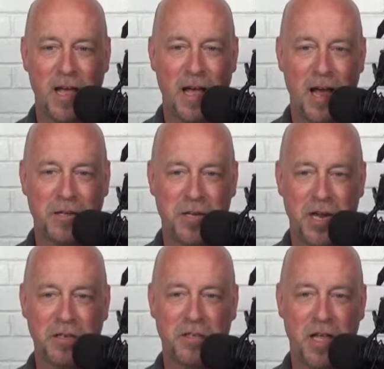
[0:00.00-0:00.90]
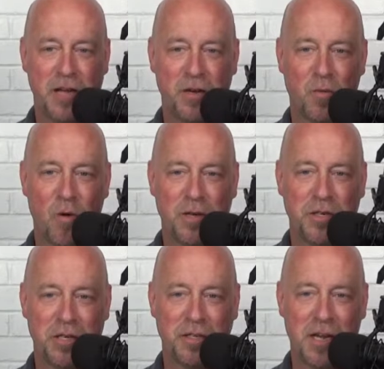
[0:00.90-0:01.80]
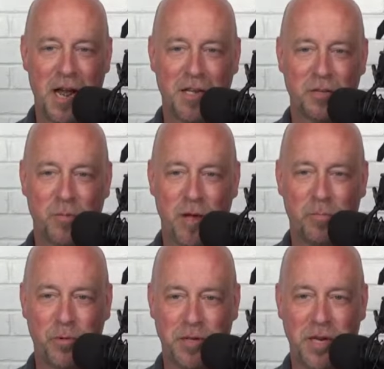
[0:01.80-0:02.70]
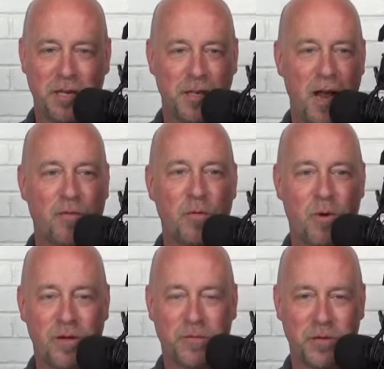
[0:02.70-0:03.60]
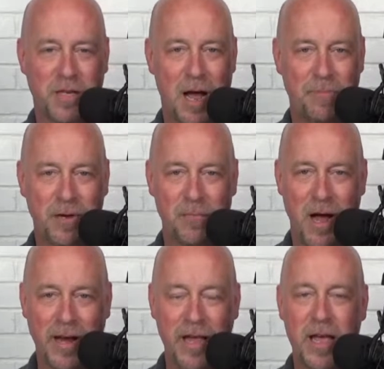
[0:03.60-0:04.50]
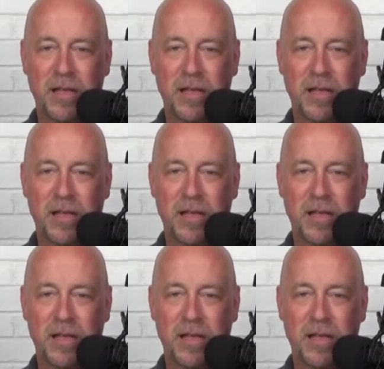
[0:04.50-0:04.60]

Hi, Jace. Glad you're watching tonight as well. Appreciate everyone for stopping by.